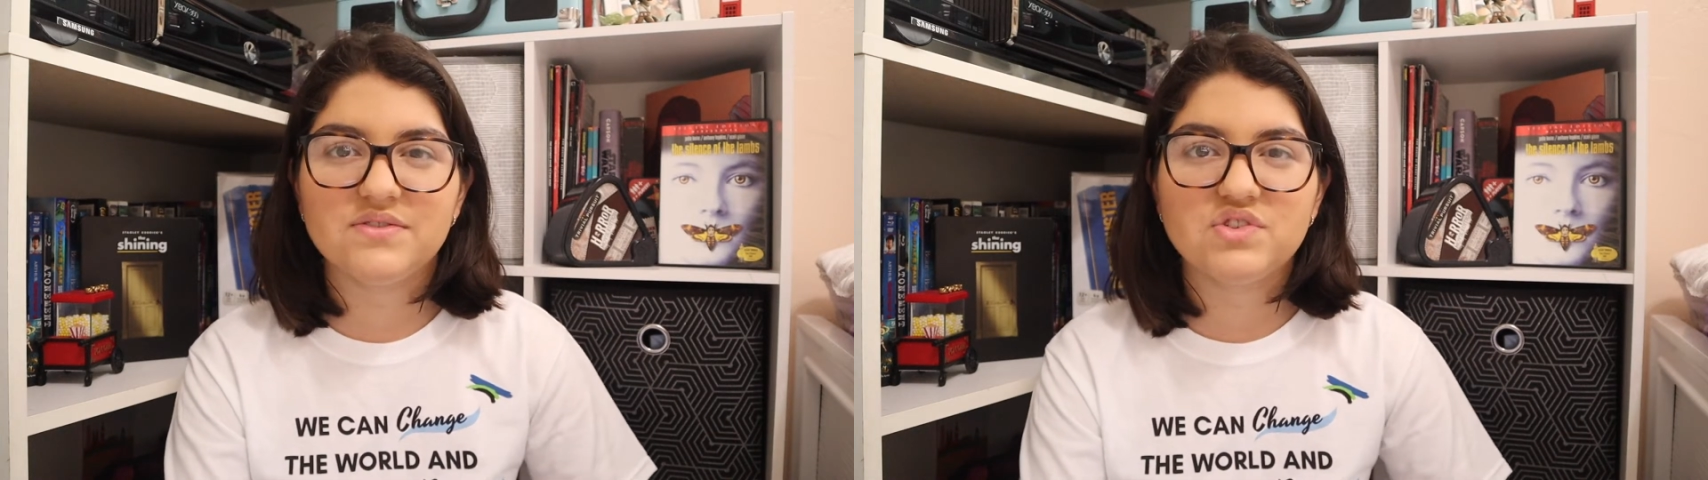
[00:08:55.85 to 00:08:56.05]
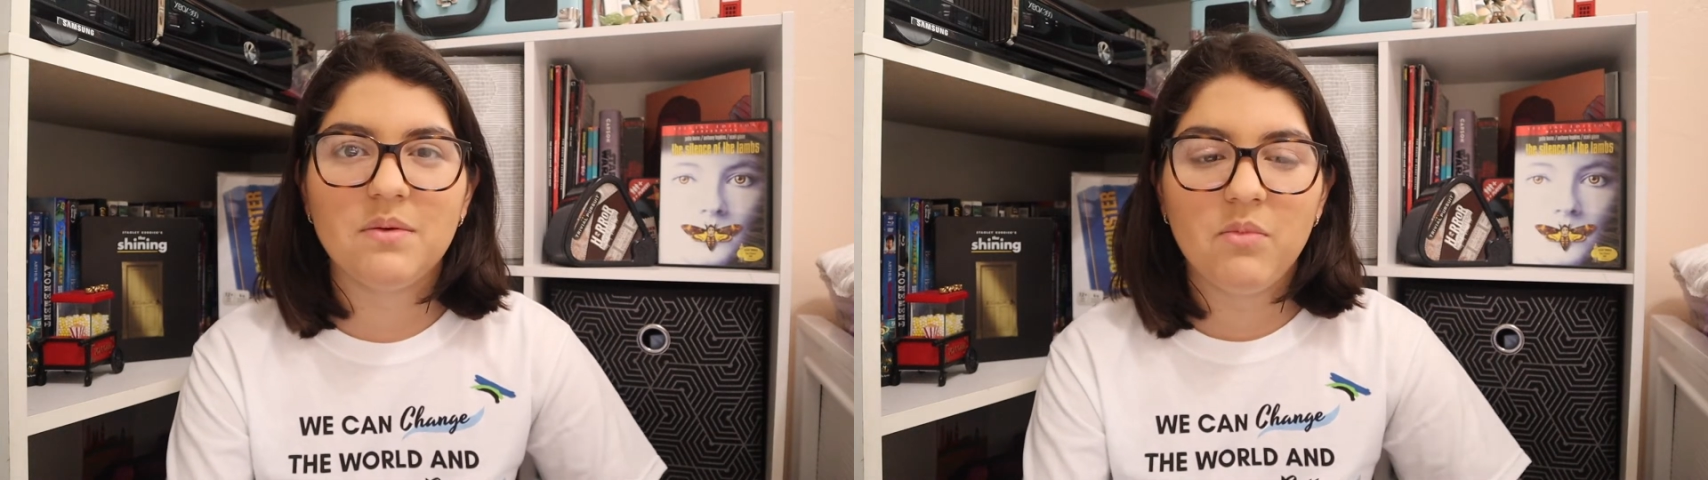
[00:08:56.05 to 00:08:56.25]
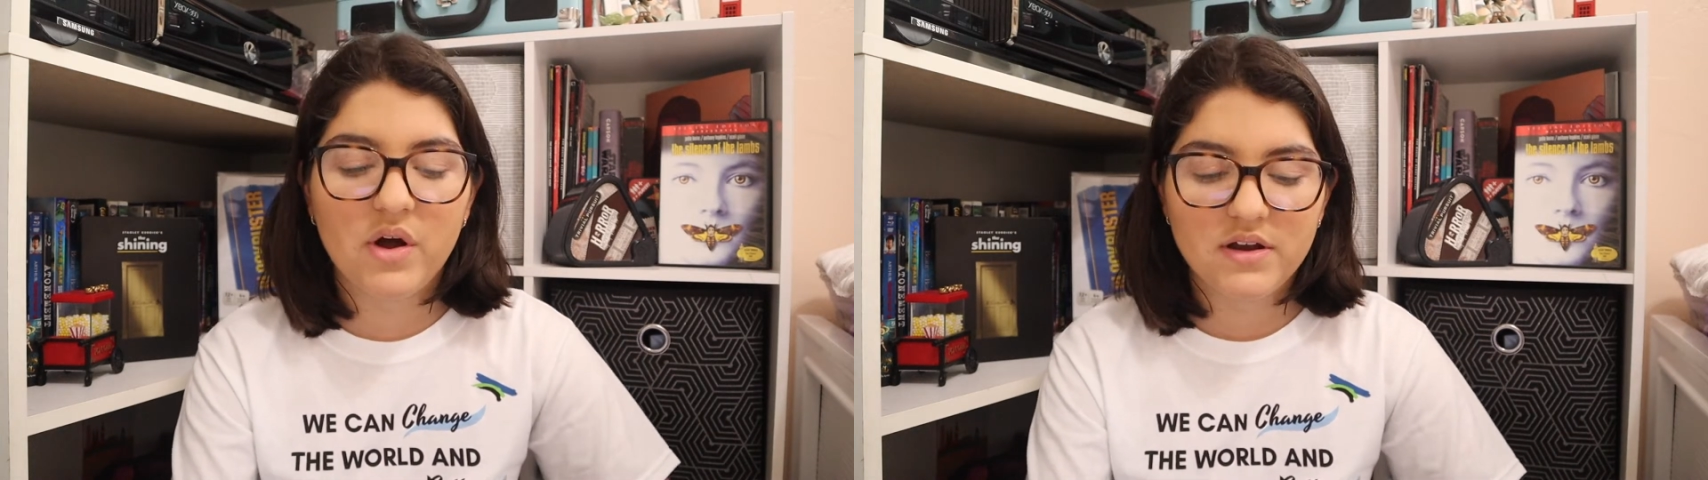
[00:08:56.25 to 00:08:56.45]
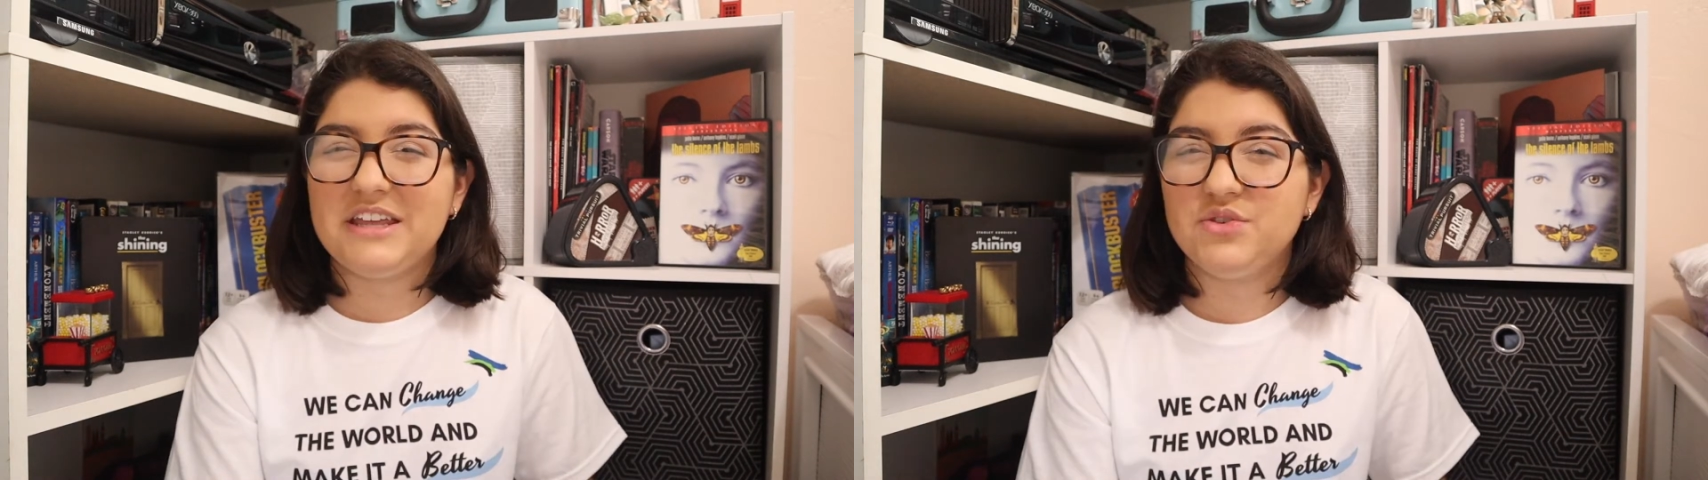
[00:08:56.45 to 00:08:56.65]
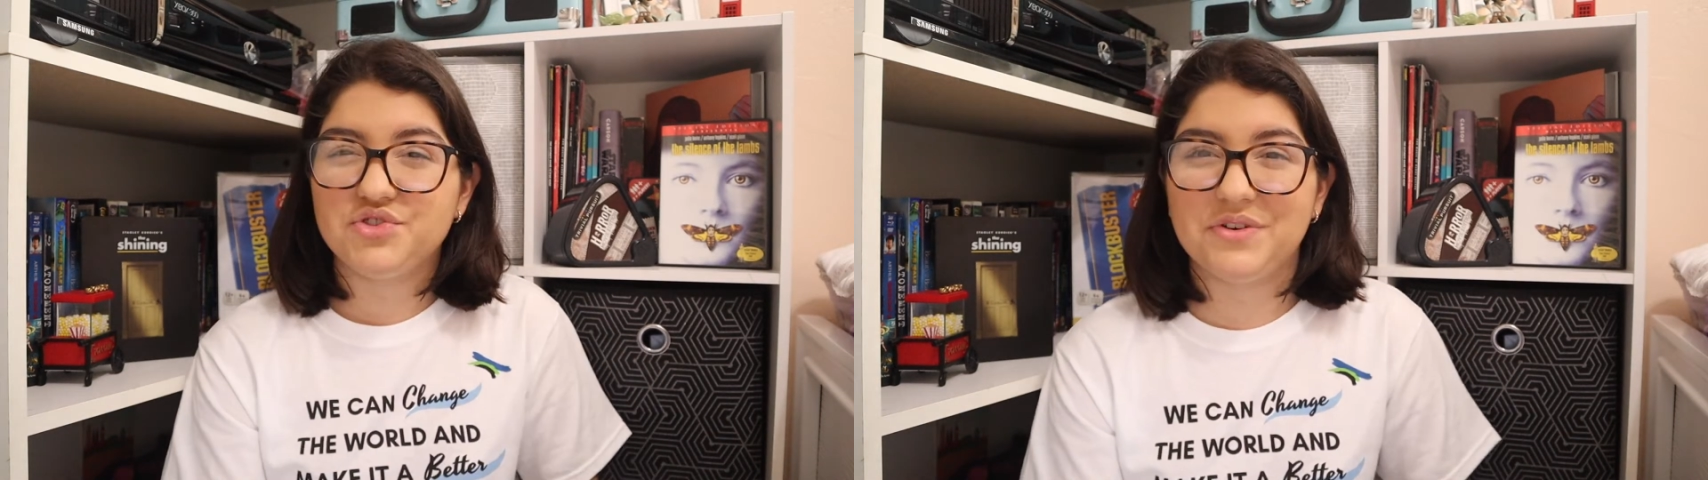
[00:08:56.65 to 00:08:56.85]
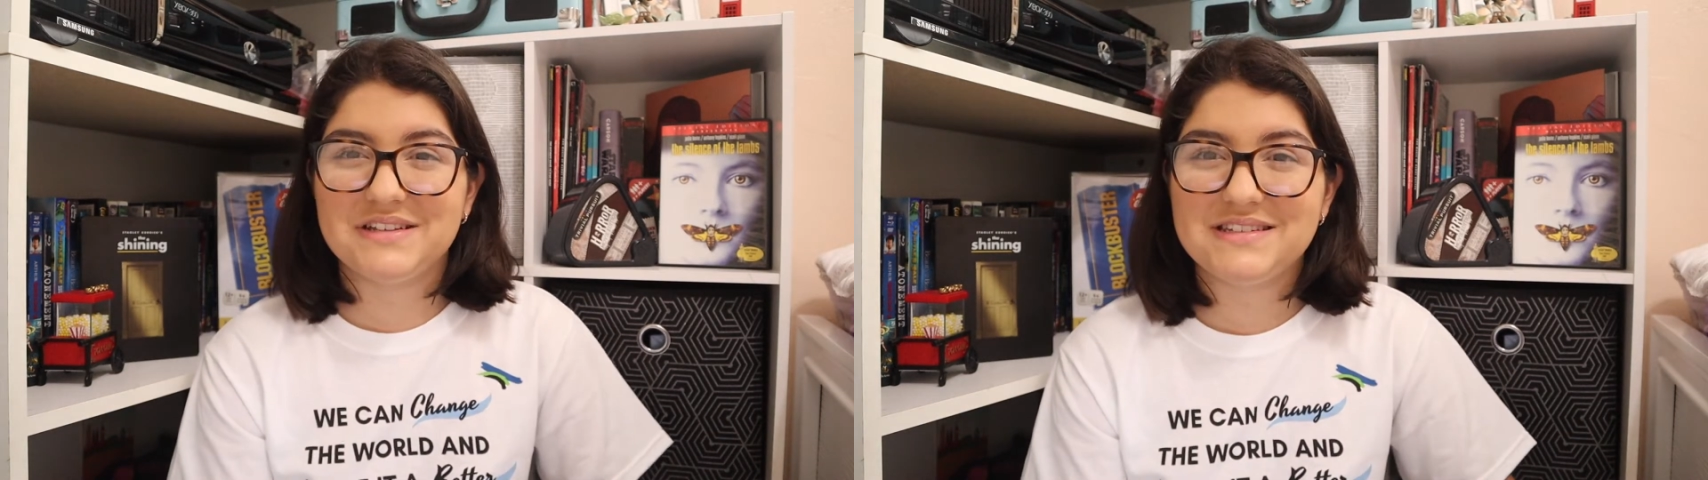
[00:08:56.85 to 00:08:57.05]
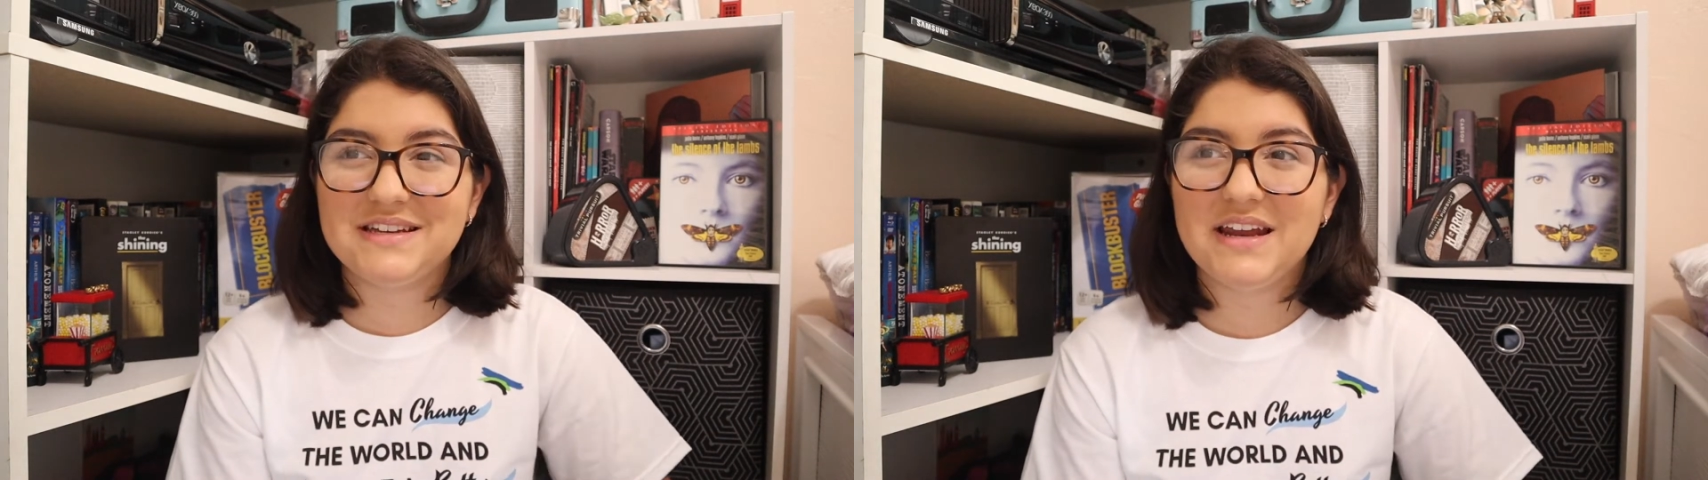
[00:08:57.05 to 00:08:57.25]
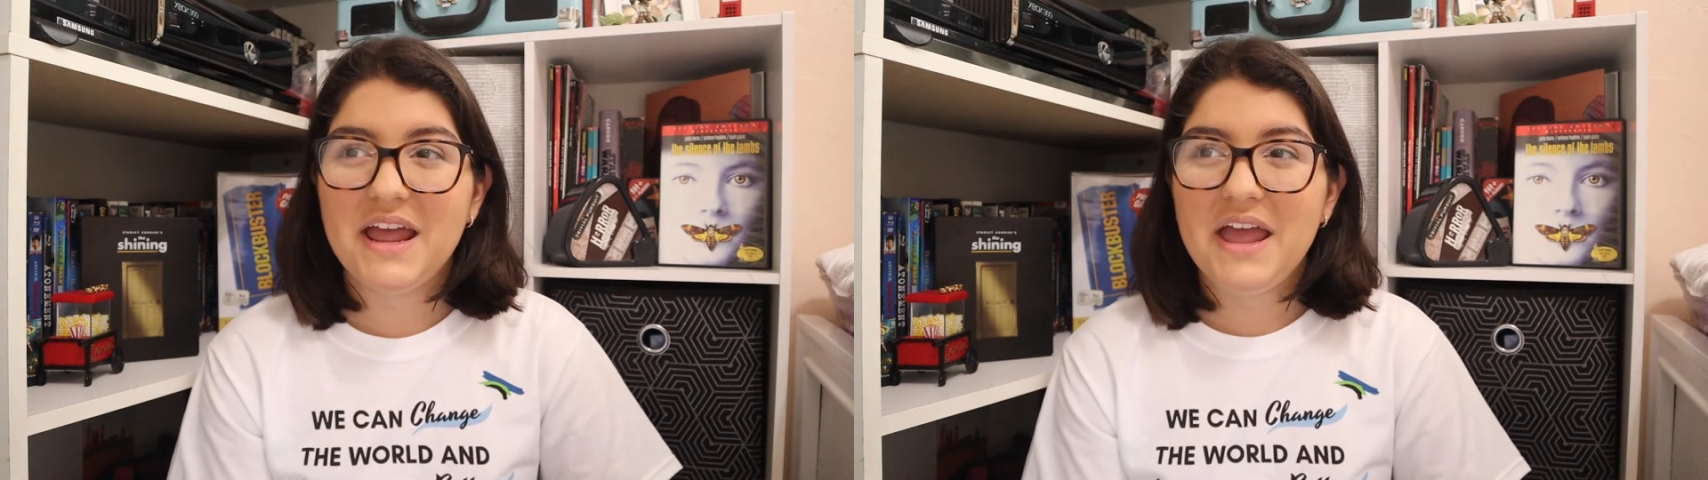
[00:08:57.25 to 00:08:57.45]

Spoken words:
of someone that you trusted